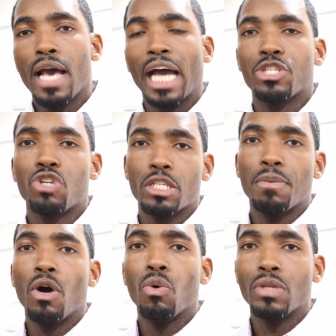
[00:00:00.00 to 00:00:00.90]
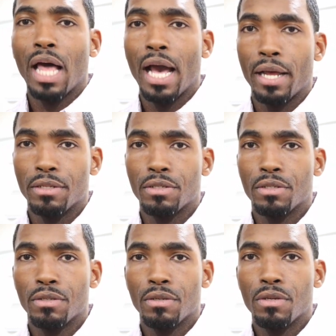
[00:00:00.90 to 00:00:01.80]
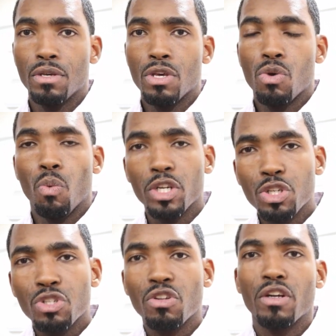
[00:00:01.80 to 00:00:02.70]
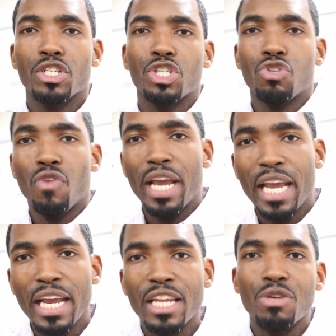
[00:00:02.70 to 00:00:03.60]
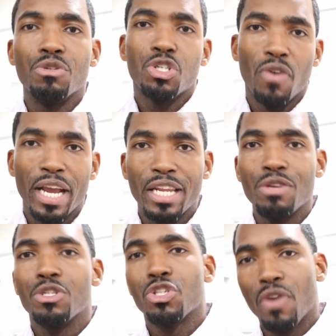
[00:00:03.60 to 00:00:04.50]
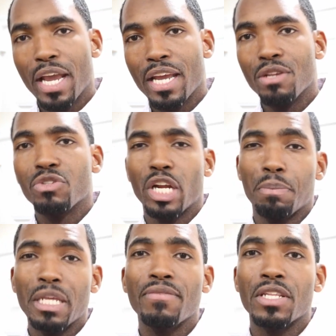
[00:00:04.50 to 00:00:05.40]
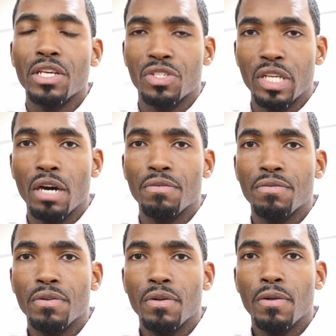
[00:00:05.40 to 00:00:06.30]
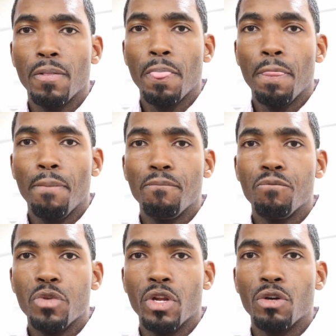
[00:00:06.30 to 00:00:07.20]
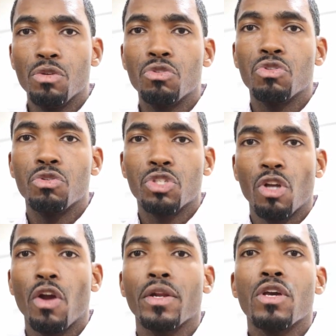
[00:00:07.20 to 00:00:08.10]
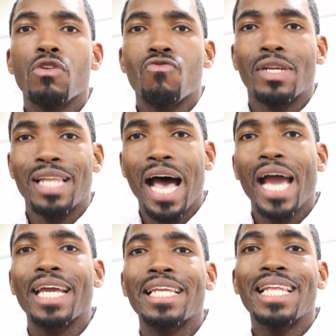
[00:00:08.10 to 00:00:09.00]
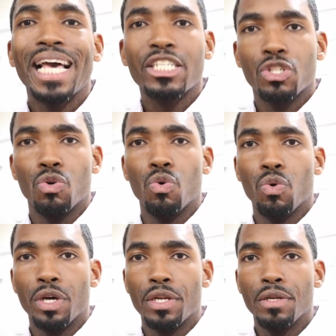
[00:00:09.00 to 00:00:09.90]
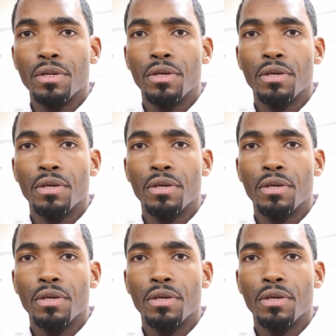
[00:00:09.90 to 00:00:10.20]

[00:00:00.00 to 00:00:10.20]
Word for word: I trust my own lines. Once you start to trade and you trade and you trade, you start to believe in yourself. You know, you, you start relying less on